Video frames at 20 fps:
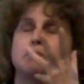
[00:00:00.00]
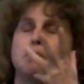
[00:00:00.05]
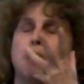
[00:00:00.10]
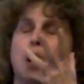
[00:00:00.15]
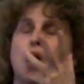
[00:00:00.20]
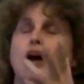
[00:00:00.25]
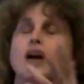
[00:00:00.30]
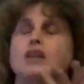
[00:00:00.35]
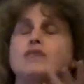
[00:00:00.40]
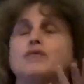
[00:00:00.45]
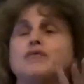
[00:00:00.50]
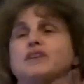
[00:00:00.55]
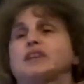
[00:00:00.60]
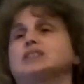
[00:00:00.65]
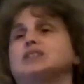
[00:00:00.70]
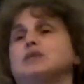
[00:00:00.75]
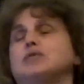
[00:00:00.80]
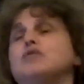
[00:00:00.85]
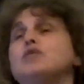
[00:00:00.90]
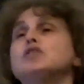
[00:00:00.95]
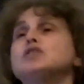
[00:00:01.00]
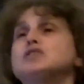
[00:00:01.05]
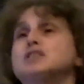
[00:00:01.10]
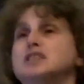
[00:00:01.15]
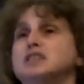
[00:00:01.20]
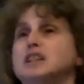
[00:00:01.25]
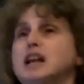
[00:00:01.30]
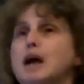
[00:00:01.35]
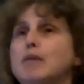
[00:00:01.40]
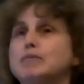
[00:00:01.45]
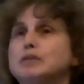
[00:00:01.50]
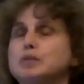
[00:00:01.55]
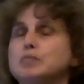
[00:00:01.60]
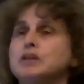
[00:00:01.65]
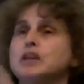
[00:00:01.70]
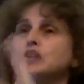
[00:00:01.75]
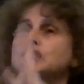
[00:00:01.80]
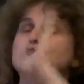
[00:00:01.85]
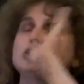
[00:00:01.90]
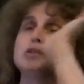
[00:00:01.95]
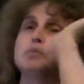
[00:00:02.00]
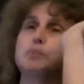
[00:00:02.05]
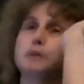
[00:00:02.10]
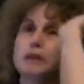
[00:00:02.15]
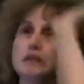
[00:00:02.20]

part of Fix It First has come to mean just